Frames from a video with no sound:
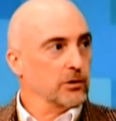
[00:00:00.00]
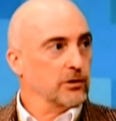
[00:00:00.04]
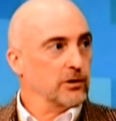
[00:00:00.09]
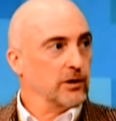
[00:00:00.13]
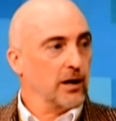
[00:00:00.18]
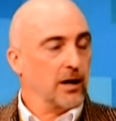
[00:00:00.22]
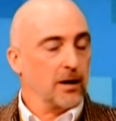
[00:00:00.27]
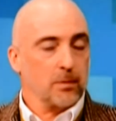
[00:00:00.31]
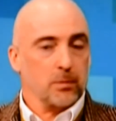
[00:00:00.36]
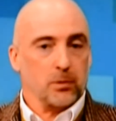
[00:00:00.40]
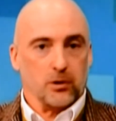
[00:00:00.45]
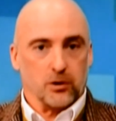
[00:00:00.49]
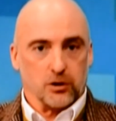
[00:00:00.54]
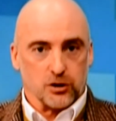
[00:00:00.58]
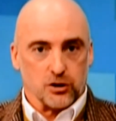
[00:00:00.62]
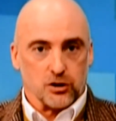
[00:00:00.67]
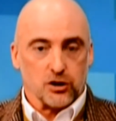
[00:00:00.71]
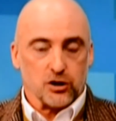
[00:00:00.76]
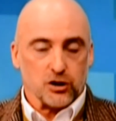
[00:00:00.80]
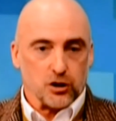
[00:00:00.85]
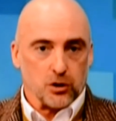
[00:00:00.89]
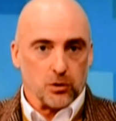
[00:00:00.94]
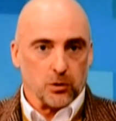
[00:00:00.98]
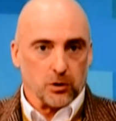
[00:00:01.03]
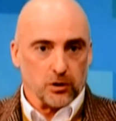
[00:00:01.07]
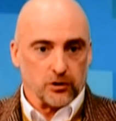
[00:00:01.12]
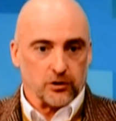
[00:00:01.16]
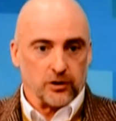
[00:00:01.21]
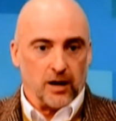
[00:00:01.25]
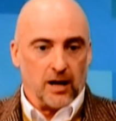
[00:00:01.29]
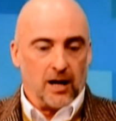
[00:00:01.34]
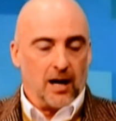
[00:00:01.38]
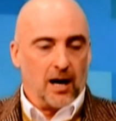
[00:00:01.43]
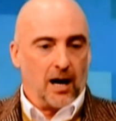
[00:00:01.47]
those persons to to
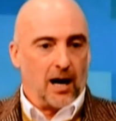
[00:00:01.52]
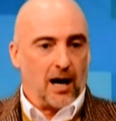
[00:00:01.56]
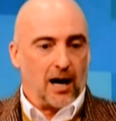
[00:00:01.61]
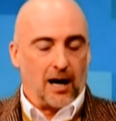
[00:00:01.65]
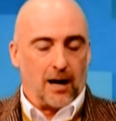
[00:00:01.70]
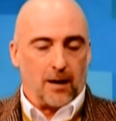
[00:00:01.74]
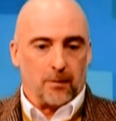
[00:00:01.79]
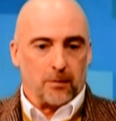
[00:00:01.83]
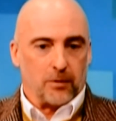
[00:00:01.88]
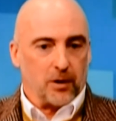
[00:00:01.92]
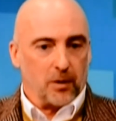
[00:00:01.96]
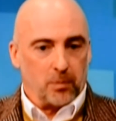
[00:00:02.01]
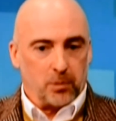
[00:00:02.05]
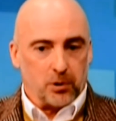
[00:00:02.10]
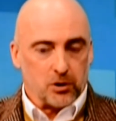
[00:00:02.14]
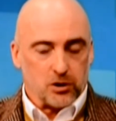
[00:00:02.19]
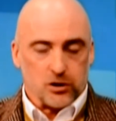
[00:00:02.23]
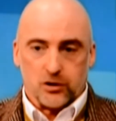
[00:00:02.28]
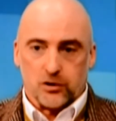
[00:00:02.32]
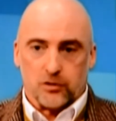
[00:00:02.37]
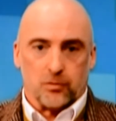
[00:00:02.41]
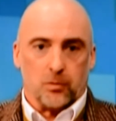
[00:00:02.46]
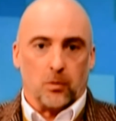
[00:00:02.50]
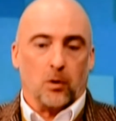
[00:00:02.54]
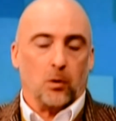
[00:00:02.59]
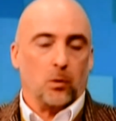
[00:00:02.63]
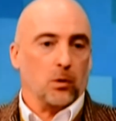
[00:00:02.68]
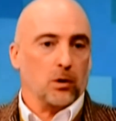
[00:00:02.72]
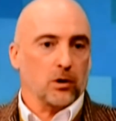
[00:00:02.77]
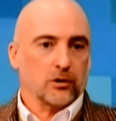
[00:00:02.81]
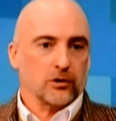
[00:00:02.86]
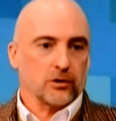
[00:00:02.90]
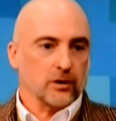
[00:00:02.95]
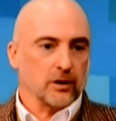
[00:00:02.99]
us. They're persons from all
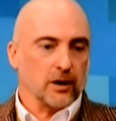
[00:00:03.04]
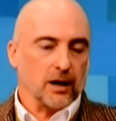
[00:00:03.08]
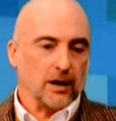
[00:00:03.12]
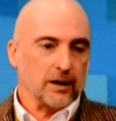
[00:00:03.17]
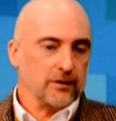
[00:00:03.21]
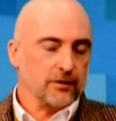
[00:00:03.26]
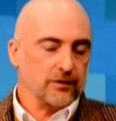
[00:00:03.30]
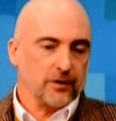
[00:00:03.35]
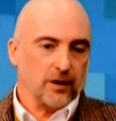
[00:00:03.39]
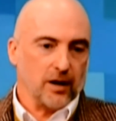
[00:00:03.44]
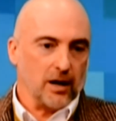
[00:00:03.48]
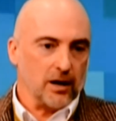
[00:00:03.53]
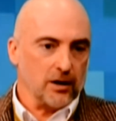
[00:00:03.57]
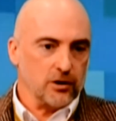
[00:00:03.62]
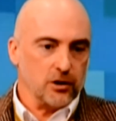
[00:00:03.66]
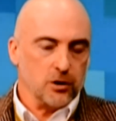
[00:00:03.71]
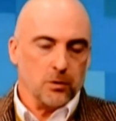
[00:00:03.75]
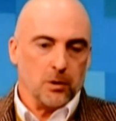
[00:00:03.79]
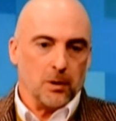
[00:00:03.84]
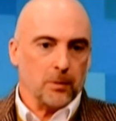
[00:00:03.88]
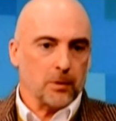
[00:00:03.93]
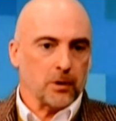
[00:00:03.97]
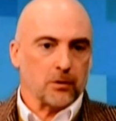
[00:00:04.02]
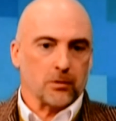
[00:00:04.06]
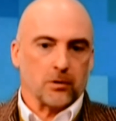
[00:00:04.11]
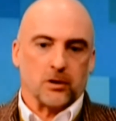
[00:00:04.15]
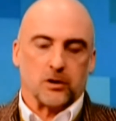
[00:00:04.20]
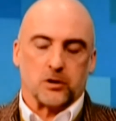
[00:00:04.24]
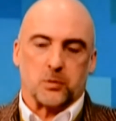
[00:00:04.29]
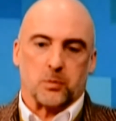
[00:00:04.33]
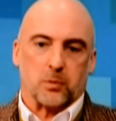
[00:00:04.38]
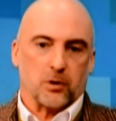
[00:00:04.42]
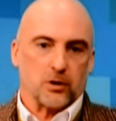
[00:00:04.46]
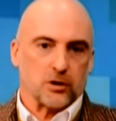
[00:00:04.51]
walks of life, new
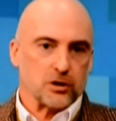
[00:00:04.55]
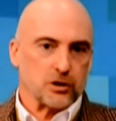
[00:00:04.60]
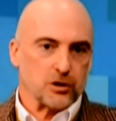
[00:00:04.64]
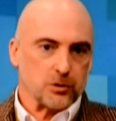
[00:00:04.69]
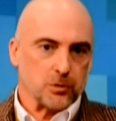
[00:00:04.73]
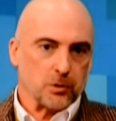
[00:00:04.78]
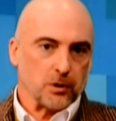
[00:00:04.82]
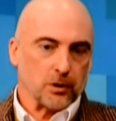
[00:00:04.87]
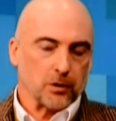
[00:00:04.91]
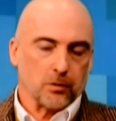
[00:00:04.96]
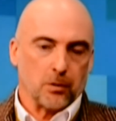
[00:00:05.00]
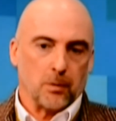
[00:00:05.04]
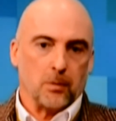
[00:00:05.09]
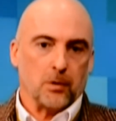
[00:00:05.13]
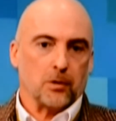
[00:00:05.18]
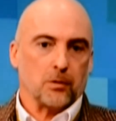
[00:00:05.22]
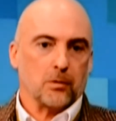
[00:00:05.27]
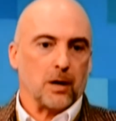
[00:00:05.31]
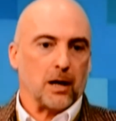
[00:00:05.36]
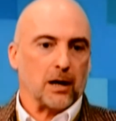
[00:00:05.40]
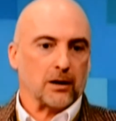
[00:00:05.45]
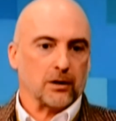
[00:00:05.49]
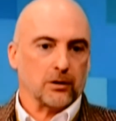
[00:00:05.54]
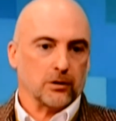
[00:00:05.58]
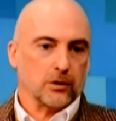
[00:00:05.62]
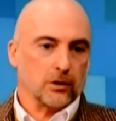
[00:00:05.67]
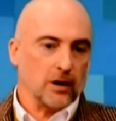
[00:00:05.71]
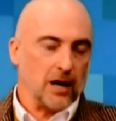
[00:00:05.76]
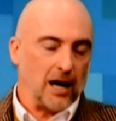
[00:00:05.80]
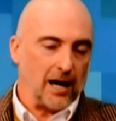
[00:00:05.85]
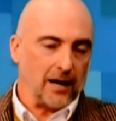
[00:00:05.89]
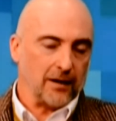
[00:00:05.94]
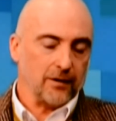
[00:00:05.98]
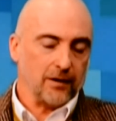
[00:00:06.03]
immigrants, persons with a criminal record
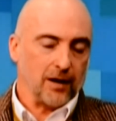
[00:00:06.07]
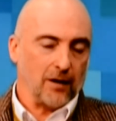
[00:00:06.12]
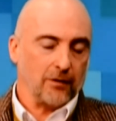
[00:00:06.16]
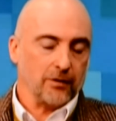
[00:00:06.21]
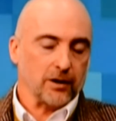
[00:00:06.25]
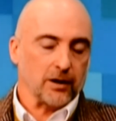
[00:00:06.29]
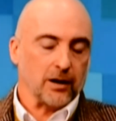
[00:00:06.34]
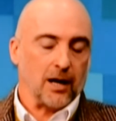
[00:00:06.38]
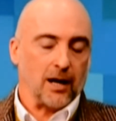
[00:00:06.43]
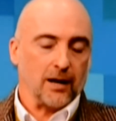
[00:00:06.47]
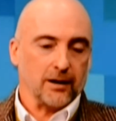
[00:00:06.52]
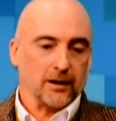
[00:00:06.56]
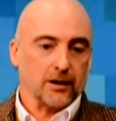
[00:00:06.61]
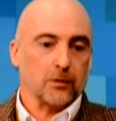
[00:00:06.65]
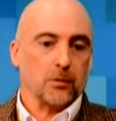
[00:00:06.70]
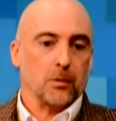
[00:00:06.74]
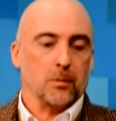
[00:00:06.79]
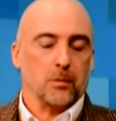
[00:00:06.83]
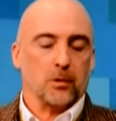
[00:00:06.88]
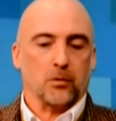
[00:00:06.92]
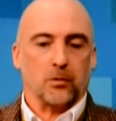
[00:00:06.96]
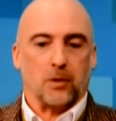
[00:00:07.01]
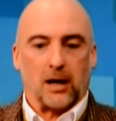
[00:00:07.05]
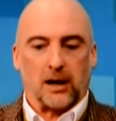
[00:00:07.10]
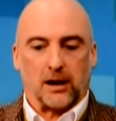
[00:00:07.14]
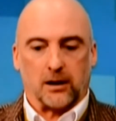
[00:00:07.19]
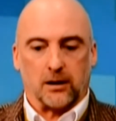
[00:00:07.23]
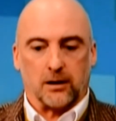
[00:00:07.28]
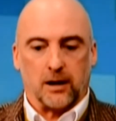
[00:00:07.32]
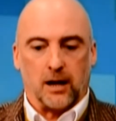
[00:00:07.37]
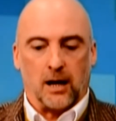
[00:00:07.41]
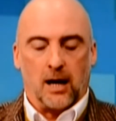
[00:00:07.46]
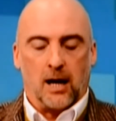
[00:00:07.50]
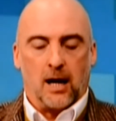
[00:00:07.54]
or having had a criminal
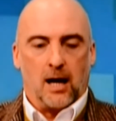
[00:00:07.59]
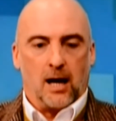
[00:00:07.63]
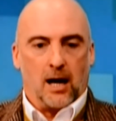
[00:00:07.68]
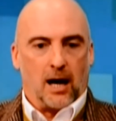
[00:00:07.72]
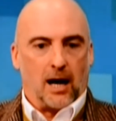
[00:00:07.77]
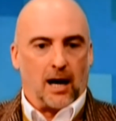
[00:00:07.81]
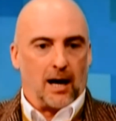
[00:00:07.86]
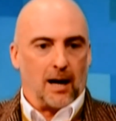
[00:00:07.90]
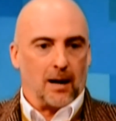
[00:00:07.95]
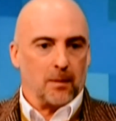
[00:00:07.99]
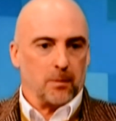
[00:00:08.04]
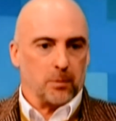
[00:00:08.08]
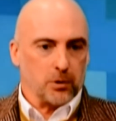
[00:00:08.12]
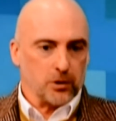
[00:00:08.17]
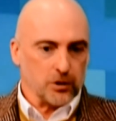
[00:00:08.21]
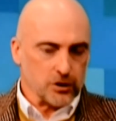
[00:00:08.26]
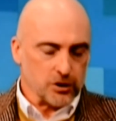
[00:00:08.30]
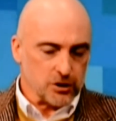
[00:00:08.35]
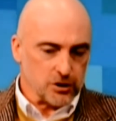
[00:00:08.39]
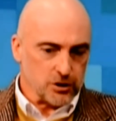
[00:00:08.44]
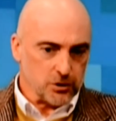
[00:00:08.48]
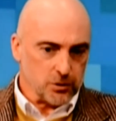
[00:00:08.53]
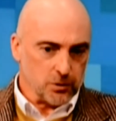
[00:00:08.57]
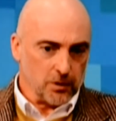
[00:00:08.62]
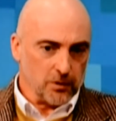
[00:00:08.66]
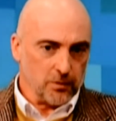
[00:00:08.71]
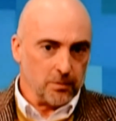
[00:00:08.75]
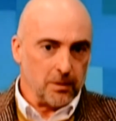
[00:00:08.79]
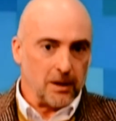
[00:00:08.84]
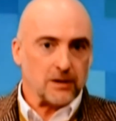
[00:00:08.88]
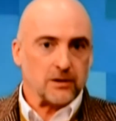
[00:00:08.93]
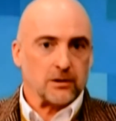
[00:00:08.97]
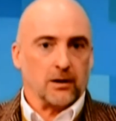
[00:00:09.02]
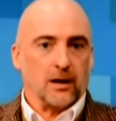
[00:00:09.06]
record, persons
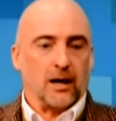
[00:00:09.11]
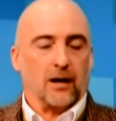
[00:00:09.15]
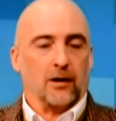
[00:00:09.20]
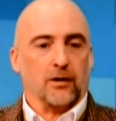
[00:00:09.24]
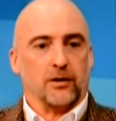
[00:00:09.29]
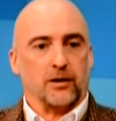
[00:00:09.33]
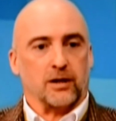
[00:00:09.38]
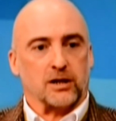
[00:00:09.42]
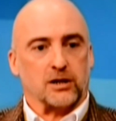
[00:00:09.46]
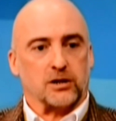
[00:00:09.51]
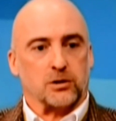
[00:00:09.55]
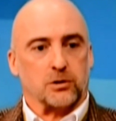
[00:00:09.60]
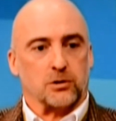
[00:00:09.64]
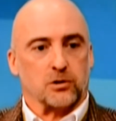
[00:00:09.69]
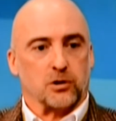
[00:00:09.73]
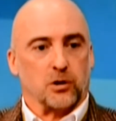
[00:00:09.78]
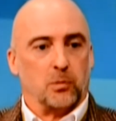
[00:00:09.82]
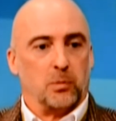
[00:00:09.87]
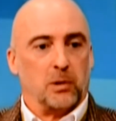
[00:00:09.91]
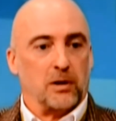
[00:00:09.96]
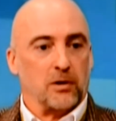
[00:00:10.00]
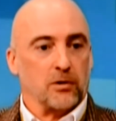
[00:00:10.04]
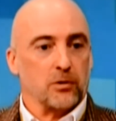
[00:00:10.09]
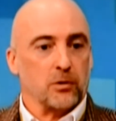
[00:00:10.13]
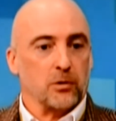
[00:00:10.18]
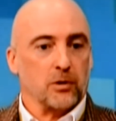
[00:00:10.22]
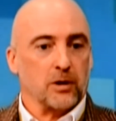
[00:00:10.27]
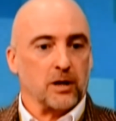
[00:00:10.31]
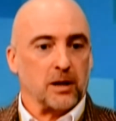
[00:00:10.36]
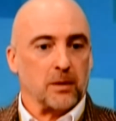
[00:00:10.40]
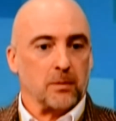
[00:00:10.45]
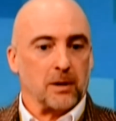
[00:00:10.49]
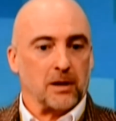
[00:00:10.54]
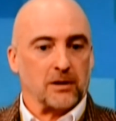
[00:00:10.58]
with mental health issues or been
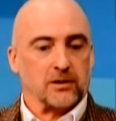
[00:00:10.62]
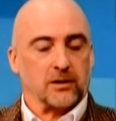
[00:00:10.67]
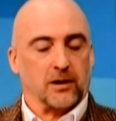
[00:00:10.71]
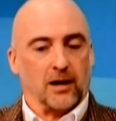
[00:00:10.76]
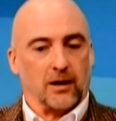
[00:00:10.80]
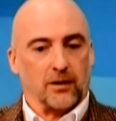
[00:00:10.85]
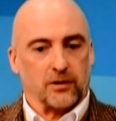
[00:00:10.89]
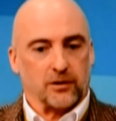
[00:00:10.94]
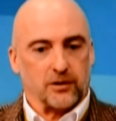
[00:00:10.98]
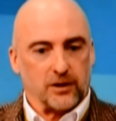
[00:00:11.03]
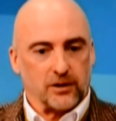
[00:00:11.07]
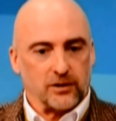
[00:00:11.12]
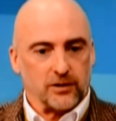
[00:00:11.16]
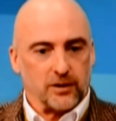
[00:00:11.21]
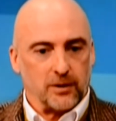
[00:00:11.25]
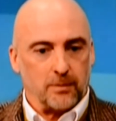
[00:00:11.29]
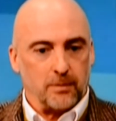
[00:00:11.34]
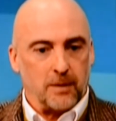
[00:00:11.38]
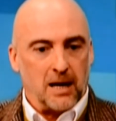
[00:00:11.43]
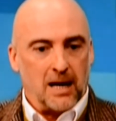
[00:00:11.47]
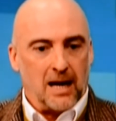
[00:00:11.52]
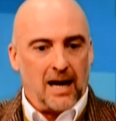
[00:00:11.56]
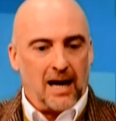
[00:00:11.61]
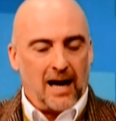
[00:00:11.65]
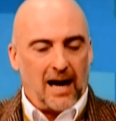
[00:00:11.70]
through the mental health system.